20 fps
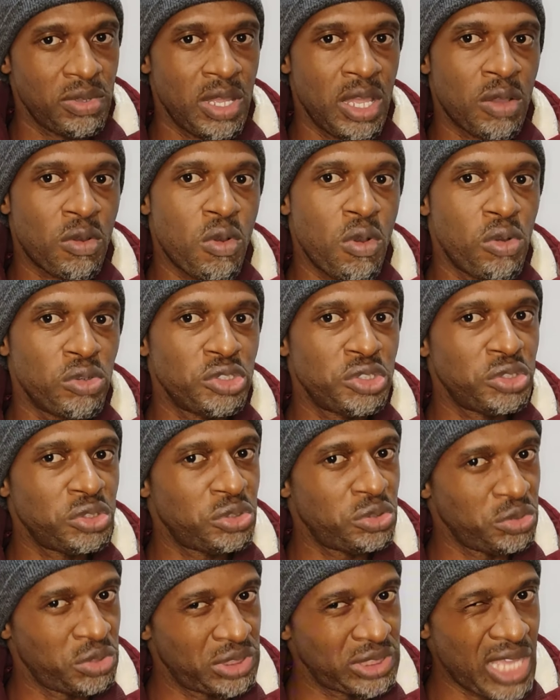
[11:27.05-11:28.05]
a coach
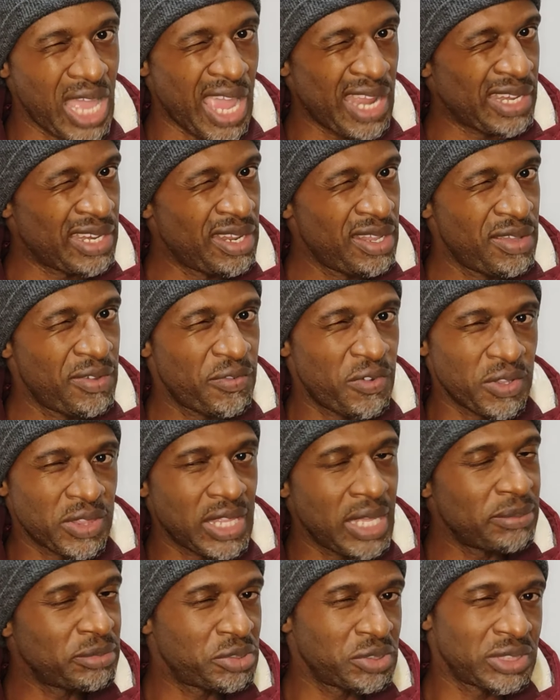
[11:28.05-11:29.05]
to sign for
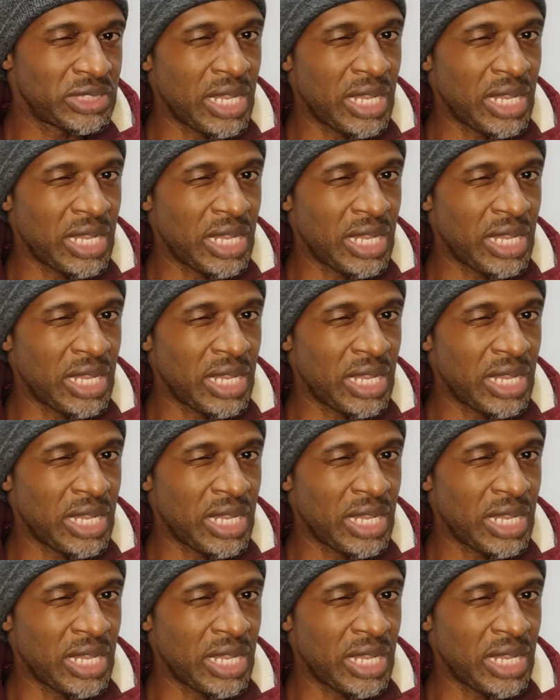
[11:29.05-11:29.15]
them to